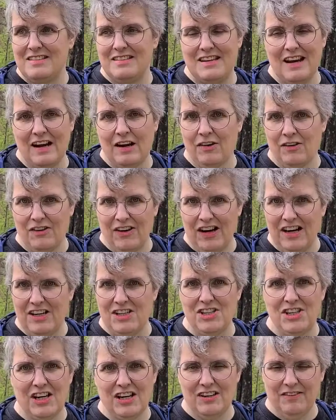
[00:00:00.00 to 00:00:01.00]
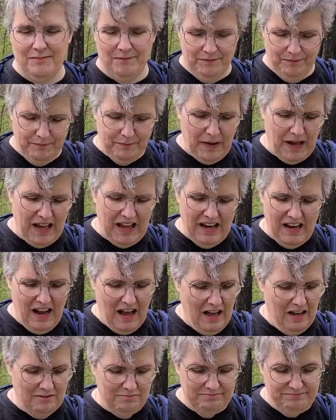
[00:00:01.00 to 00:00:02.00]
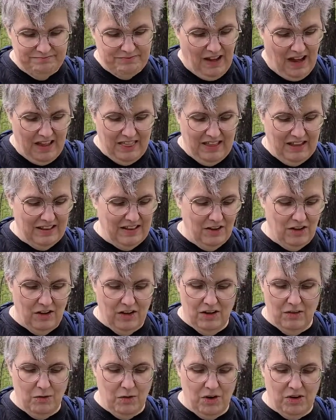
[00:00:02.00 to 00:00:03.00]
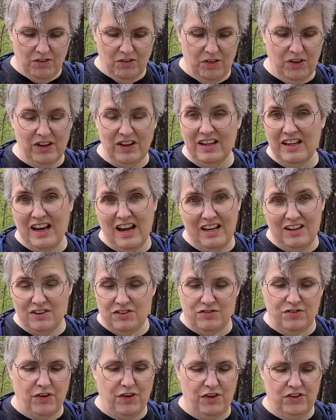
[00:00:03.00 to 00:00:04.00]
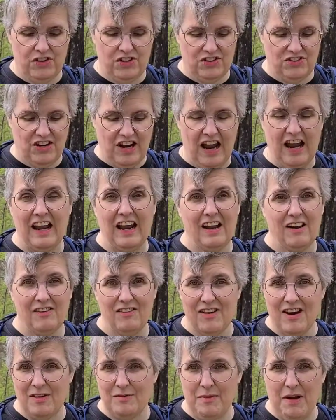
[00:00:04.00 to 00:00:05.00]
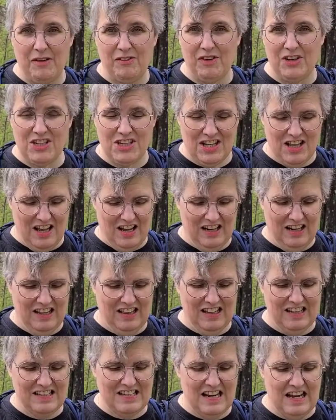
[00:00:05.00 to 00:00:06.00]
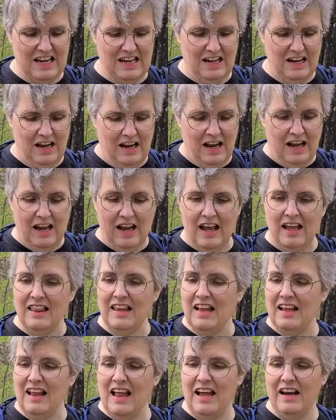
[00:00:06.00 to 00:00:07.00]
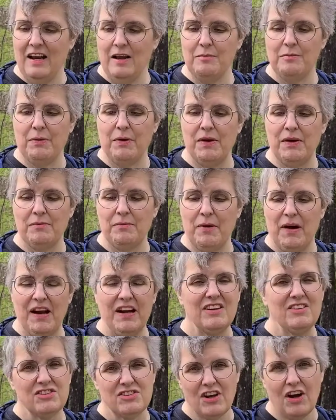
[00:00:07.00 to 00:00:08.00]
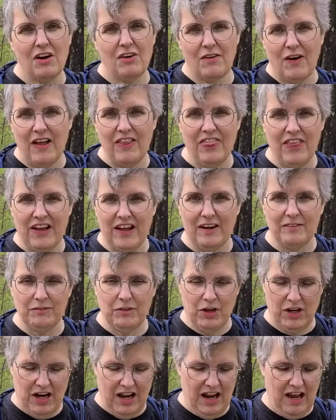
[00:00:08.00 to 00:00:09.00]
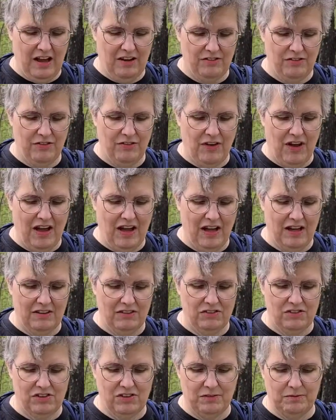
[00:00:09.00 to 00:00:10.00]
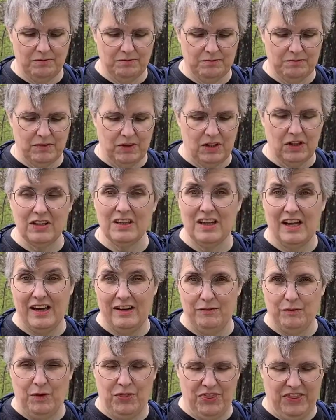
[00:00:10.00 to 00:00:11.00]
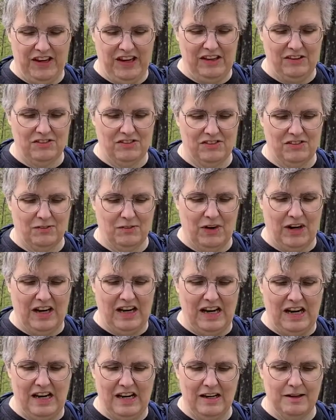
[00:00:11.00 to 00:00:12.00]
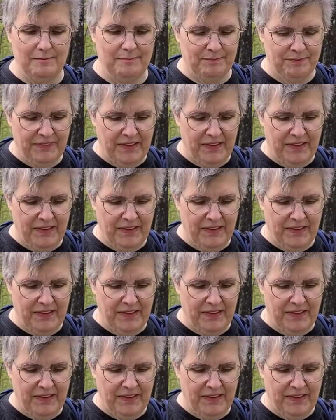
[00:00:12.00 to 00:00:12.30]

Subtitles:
decoration, but I think they're going to work really nice for just hanging around my ridgeline in the tent. And they light up pretty bright, so I think I'm going to have some good light with these when I need it.